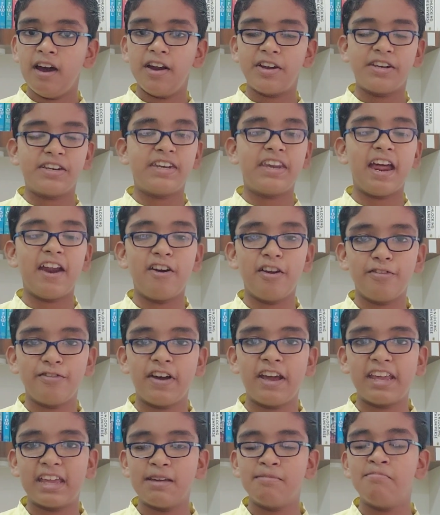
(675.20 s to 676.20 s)
A
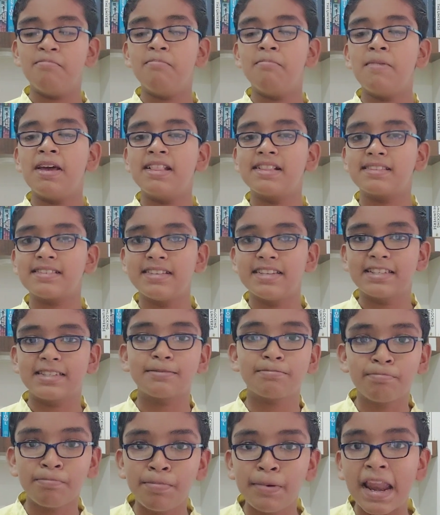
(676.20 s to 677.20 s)
terrifying, immensely
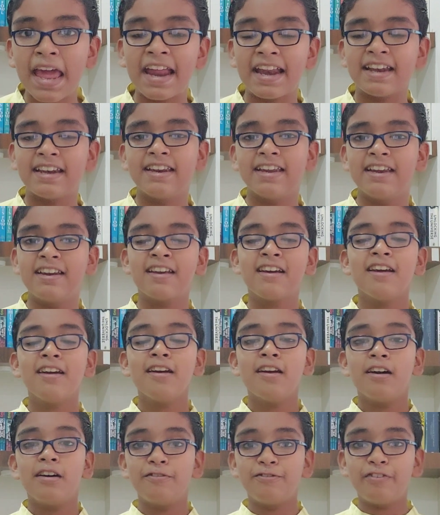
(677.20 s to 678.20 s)
splendid
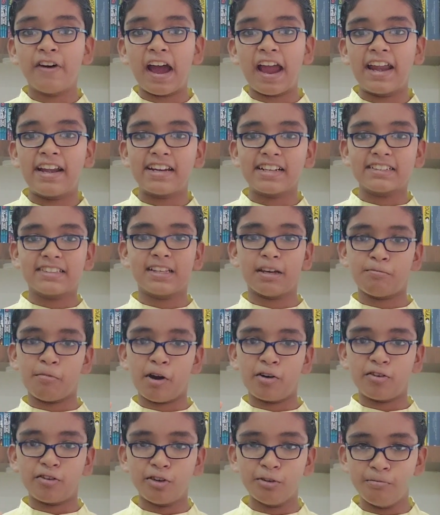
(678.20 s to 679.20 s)
fight is
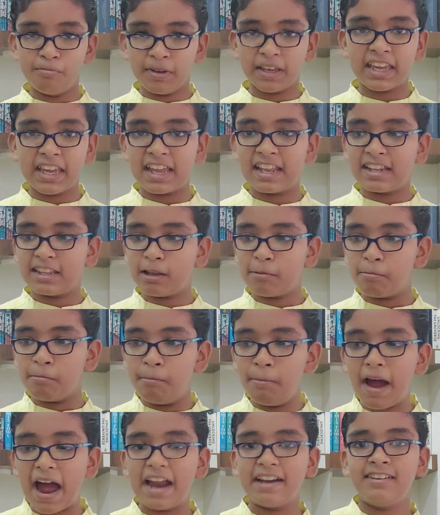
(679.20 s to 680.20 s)
about to begin. The
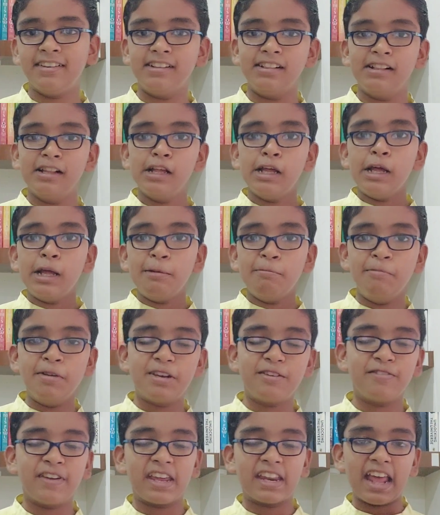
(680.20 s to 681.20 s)
battle
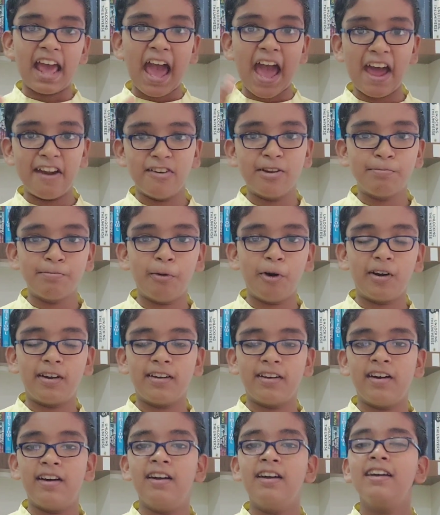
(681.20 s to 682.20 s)
between Harry
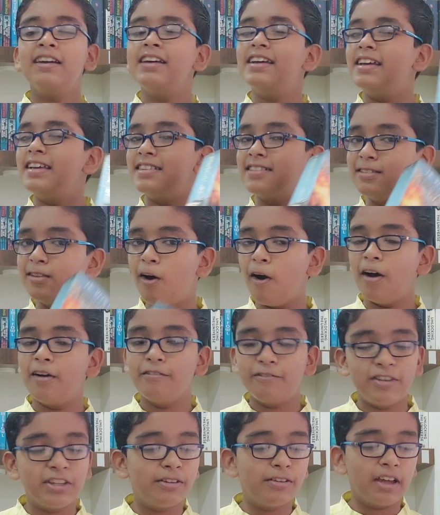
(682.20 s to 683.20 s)
Potter
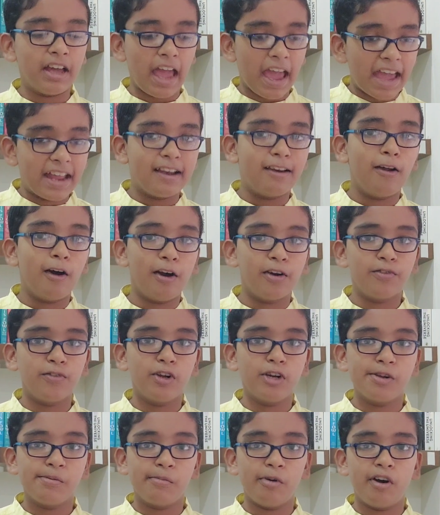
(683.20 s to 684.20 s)
and Lord
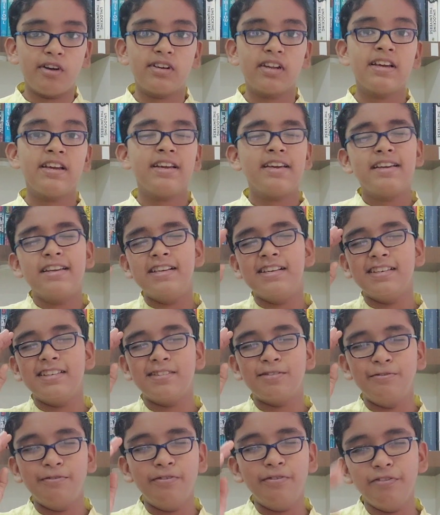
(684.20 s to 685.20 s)
Voldemort
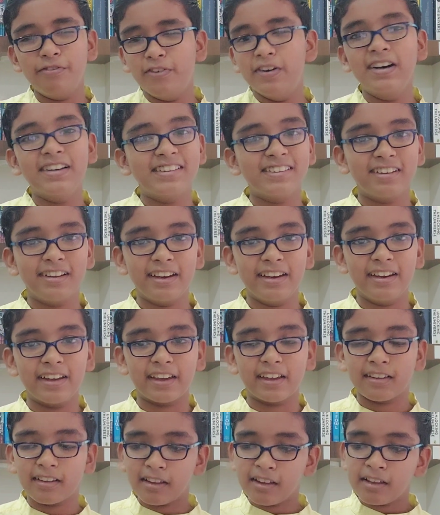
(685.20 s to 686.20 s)
is worth
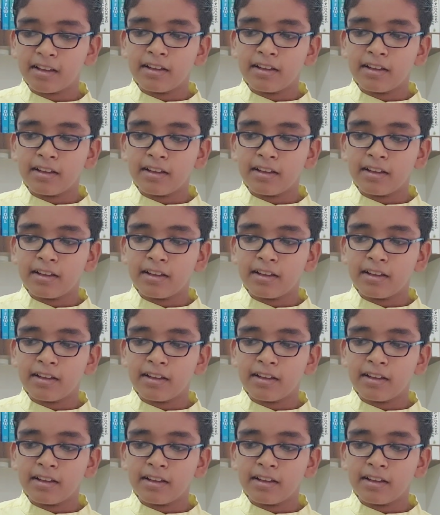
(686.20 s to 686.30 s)
reading.